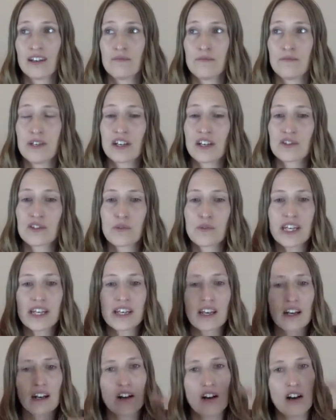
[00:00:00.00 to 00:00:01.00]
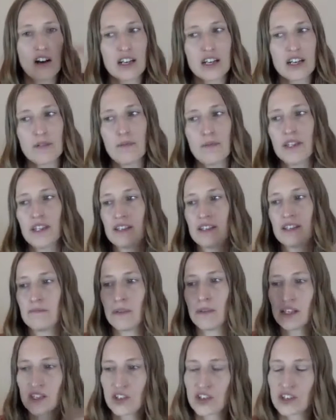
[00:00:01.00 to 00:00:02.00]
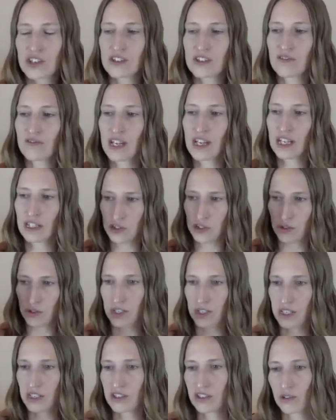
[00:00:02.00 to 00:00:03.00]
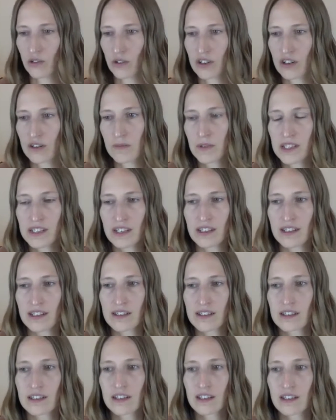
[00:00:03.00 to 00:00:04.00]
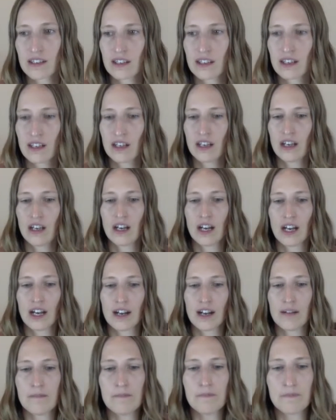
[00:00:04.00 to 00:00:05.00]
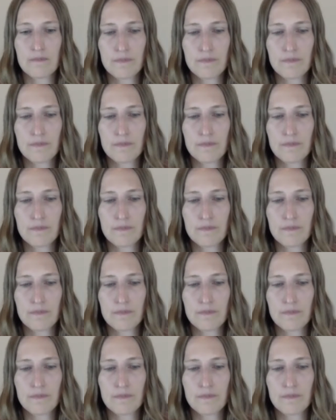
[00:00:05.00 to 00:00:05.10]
Because we can get caught up in these messages of like, do this to grow your business. Yeah,